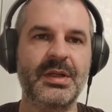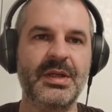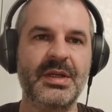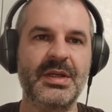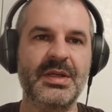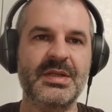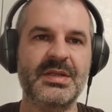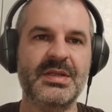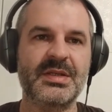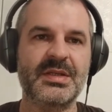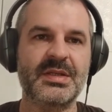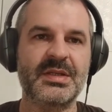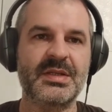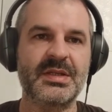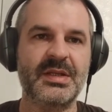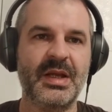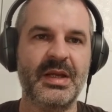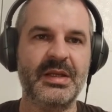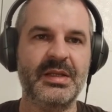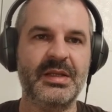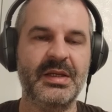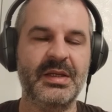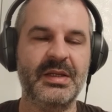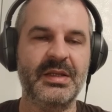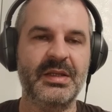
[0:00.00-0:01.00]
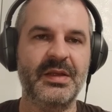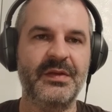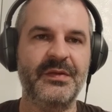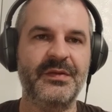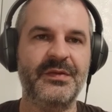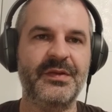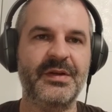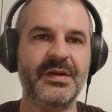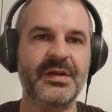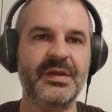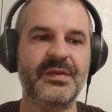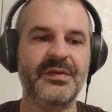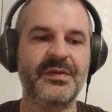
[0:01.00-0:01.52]
is slightly
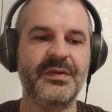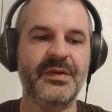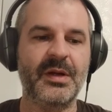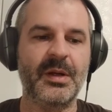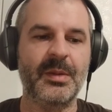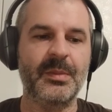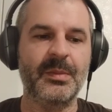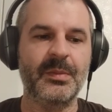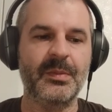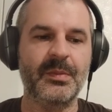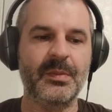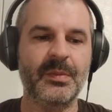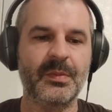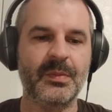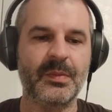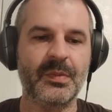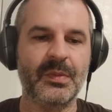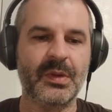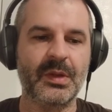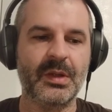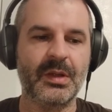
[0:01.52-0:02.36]
different from